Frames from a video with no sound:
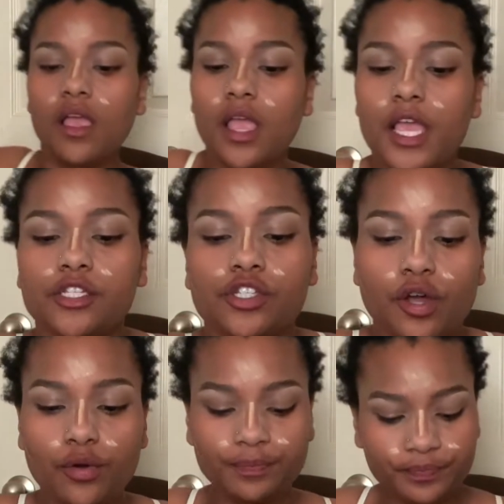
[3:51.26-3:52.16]
And
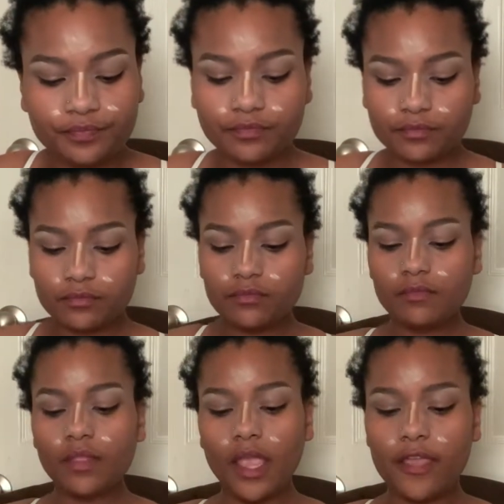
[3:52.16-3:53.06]
so
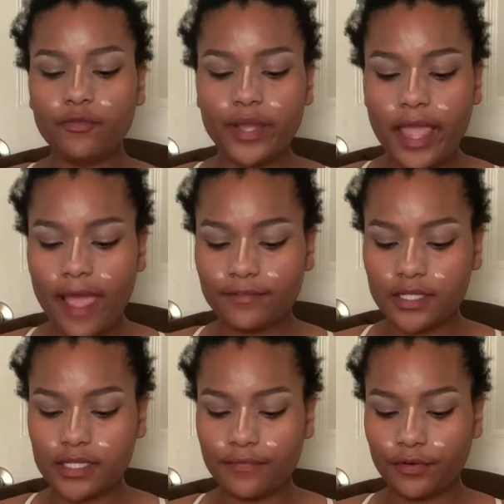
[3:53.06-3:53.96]
if we have to
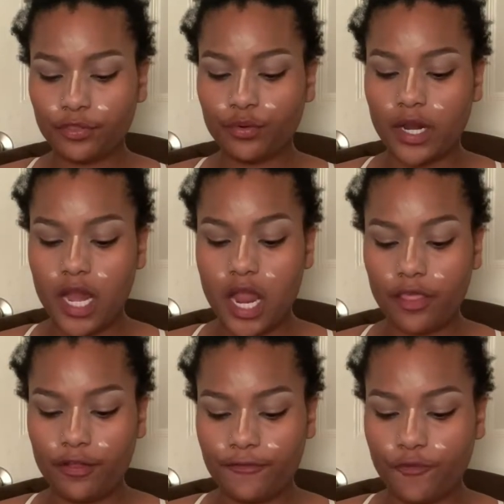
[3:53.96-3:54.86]
suffer through
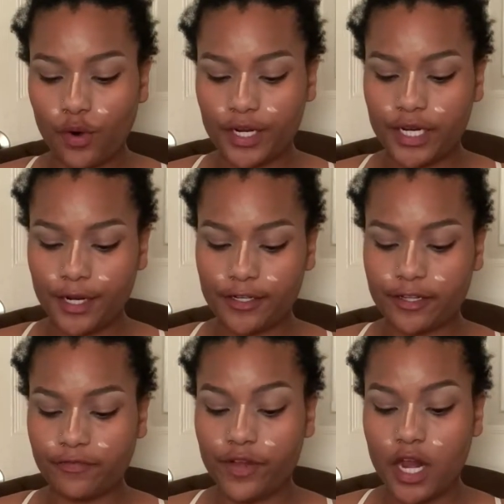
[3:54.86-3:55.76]
another 4 years of
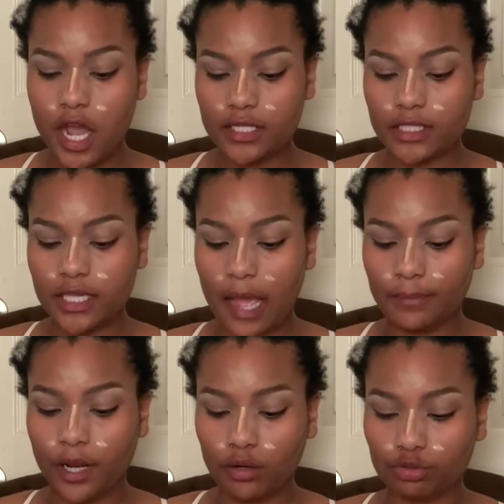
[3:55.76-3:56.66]
nonstop
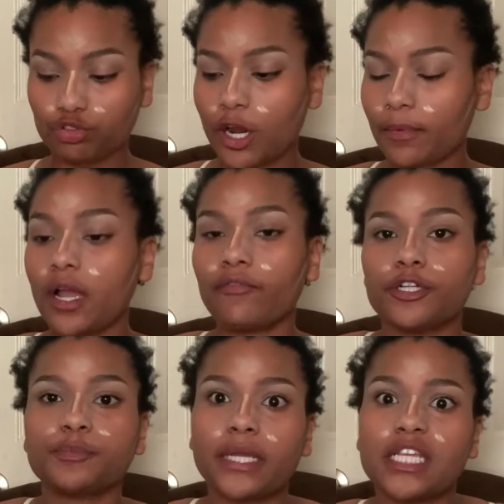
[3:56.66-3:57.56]
Donald Trump coverage
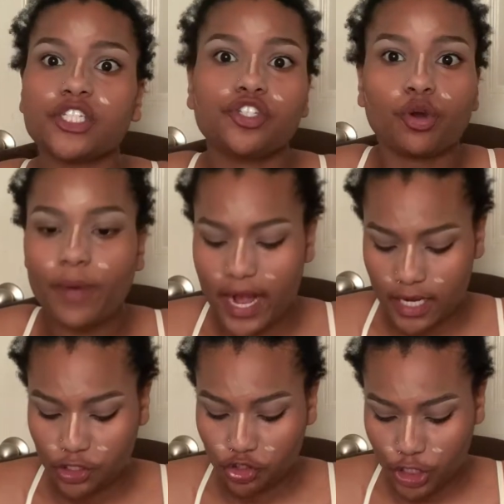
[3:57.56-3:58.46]
because Joe Biden
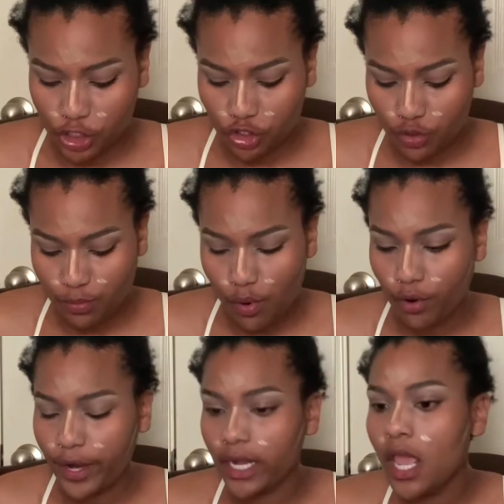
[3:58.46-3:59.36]
is just too
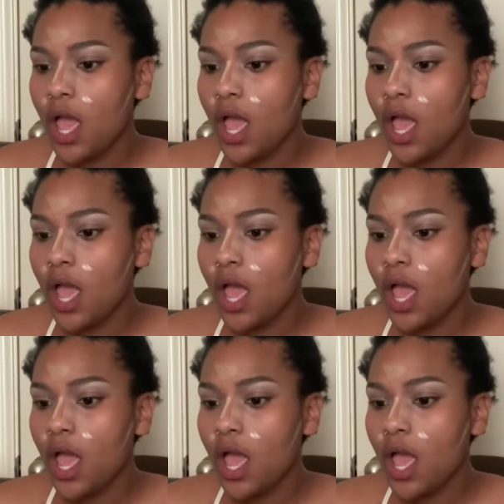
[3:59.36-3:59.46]
boring,